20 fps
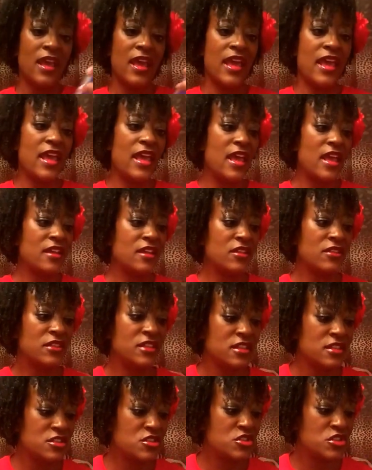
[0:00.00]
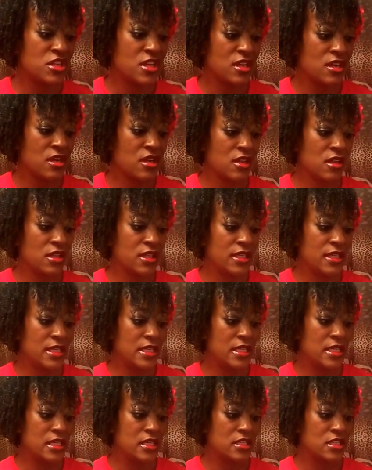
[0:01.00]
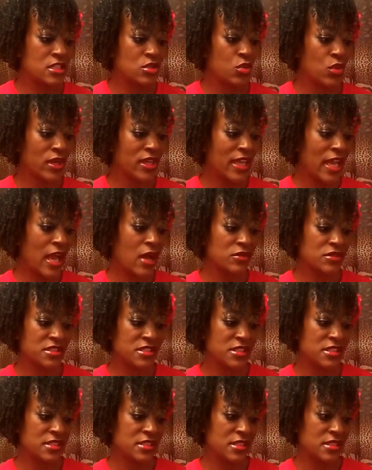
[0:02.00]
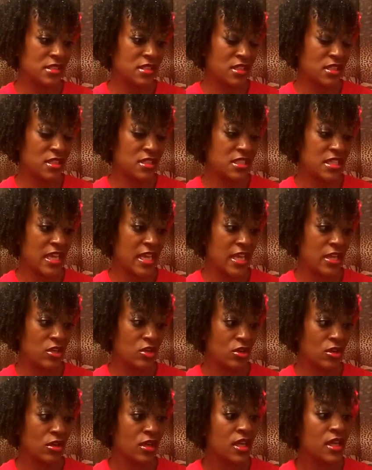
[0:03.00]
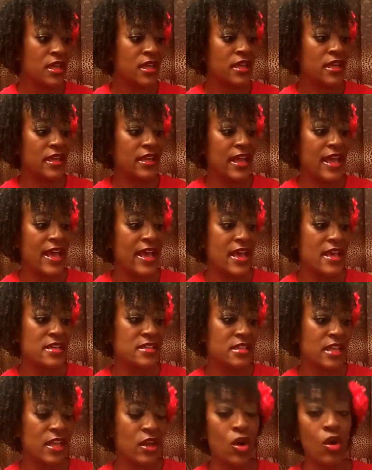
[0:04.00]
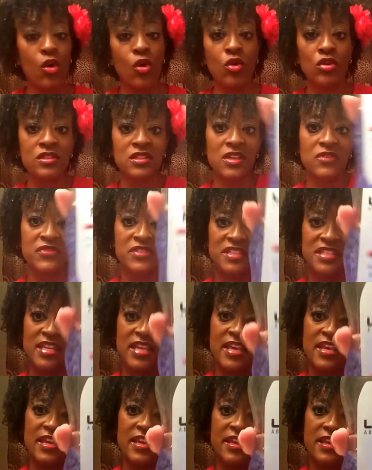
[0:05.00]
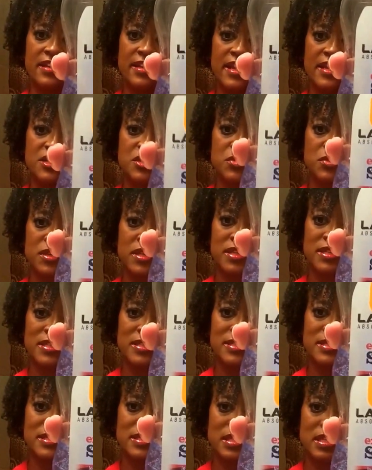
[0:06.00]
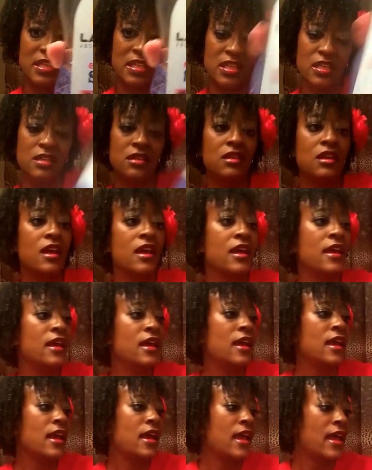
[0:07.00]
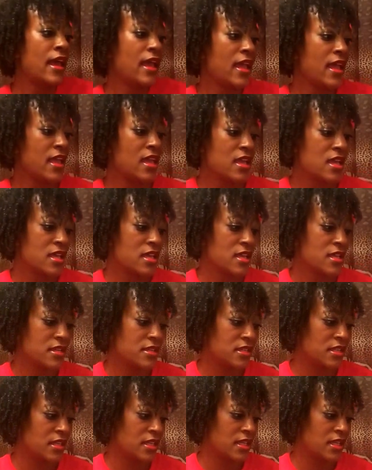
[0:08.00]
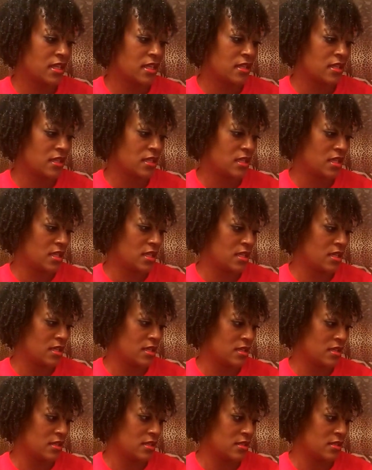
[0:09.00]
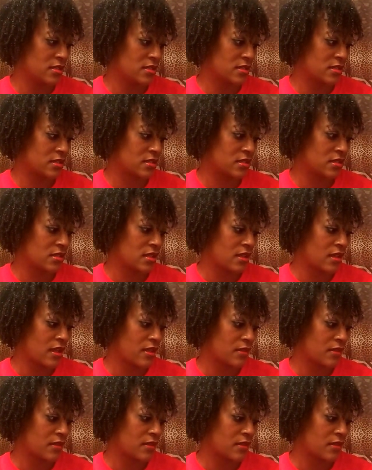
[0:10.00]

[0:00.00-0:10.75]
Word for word: And this gel is 20 ounces, is the container. It has a hold of 10, as you can see. And it is